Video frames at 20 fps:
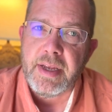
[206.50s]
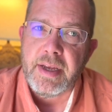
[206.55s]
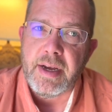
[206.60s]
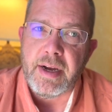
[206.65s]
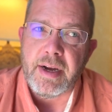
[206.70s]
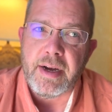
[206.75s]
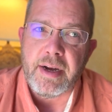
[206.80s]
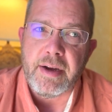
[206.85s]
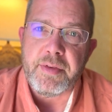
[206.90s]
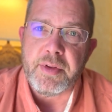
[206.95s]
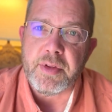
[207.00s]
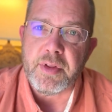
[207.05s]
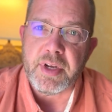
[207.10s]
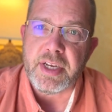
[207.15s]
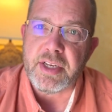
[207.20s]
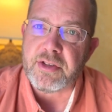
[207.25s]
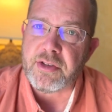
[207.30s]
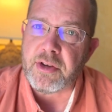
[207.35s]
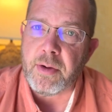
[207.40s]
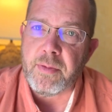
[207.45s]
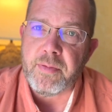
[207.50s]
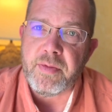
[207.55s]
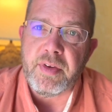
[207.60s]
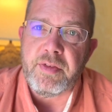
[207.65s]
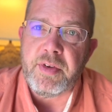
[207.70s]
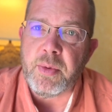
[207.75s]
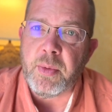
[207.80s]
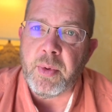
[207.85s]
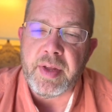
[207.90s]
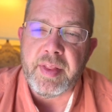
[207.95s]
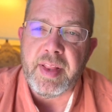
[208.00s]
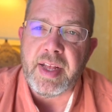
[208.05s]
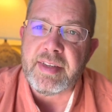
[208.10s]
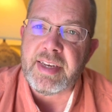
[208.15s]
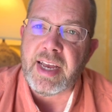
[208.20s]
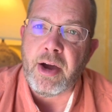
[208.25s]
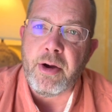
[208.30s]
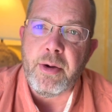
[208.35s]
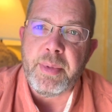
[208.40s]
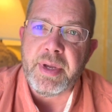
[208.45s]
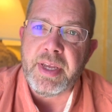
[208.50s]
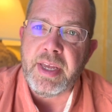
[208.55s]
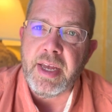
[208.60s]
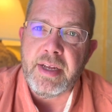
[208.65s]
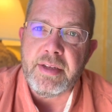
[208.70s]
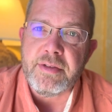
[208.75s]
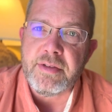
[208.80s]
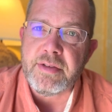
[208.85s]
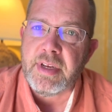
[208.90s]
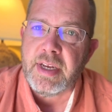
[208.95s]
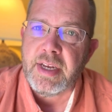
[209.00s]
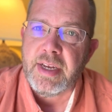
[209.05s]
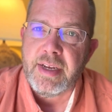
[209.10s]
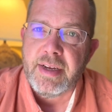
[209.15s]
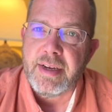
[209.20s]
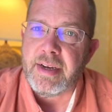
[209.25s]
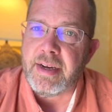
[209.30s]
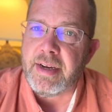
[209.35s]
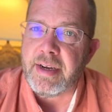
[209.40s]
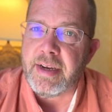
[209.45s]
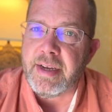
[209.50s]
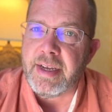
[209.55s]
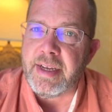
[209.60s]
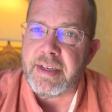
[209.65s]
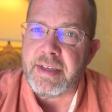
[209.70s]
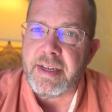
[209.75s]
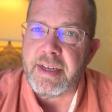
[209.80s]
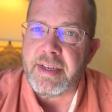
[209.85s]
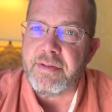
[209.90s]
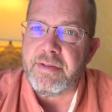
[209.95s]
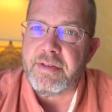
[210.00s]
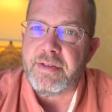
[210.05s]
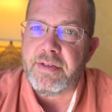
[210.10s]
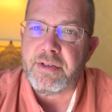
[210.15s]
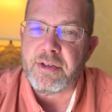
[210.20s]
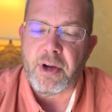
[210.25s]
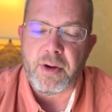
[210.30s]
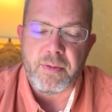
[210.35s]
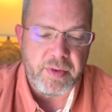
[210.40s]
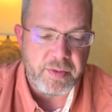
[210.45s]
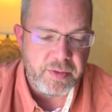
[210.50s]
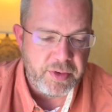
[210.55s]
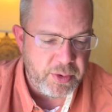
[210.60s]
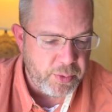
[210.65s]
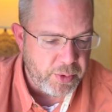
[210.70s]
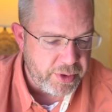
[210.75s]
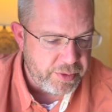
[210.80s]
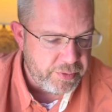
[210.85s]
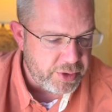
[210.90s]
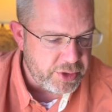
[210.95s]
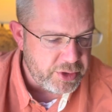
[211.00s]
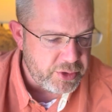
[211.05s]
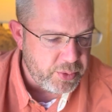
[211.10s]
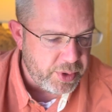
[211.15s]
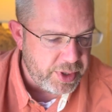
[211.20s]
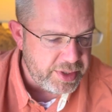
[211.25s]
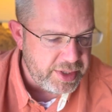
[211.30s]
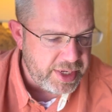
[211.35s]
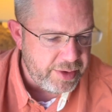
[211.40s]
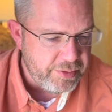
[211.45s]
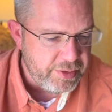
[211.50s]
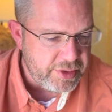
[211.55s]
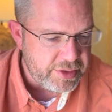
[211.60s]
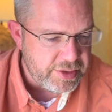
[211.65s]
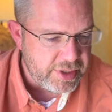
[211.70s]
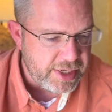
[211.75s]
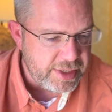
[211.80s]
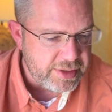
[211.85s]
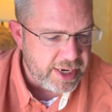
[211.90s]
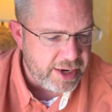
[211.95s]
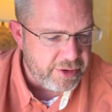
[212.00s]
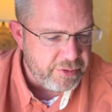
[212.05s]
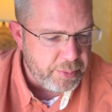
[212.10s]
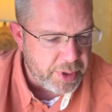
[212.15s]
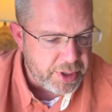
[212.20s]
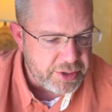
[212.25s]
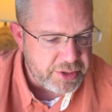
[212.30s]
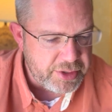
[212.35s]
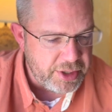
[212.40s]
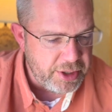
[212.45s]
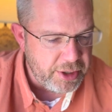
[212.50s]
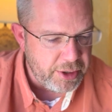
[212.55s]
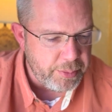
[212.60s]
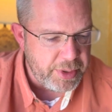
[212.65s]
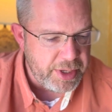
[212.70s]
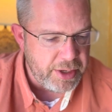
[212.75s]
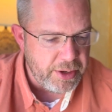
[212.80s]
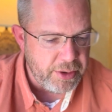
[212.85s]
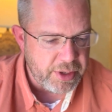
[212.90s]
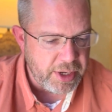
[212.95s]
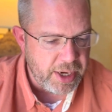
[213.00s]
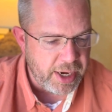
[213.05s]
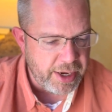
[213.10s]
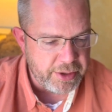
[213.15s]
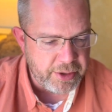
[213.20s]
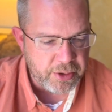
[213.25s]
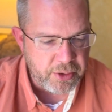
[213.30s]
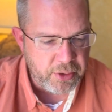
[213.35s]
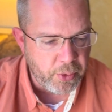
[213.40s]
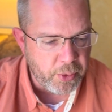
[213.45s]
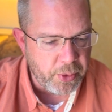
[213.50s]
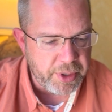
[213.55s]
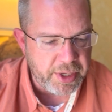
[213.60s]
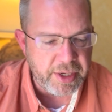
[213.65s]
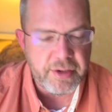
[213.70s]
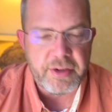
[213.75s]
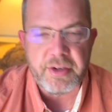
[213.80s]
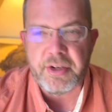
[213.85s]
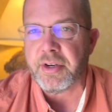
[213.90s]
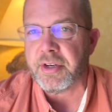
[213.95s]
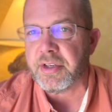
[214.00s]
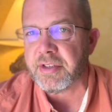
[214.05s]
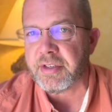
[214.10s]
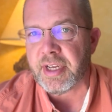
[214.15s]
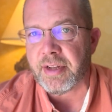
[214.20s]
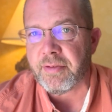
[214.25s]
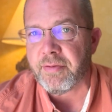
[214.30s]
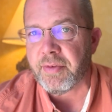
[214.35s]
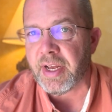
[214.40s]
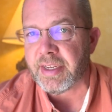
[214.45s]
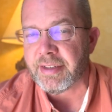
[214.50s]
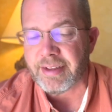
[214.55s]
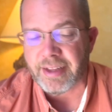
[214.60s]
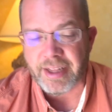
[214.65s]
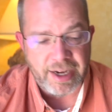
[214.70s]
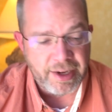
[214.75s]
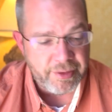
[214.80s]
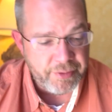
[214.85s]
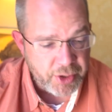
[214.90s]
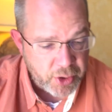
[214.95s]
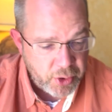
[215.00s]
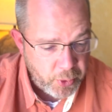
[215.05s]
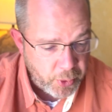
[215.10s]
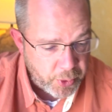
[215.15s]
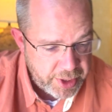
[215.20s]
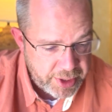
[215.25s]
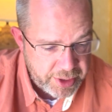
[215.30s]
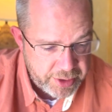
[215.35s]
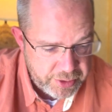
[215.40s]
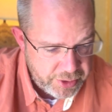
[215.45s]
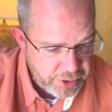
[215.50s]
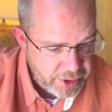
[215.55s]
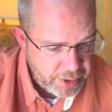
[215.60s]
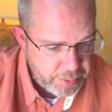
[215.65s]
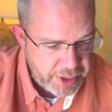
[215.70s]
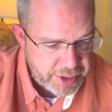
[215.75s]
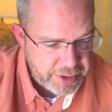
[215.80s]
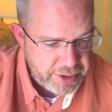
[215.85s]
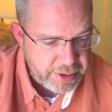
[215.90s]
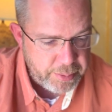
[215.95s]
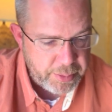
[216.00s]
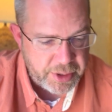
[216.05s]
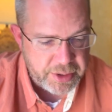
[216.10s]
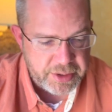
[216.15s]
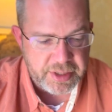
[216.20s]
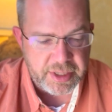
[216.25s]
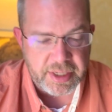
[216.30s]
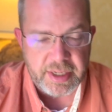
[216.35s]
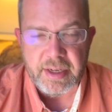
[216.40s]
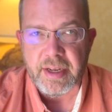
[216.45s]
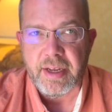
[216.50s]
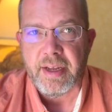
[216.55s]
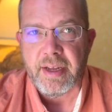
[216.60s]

If you look at Psalm 51, that's how it begins. And Psalm 51, verse 1, David says, "Have mercy on me, O God, according to your steadfast love, according to your abundant mercy."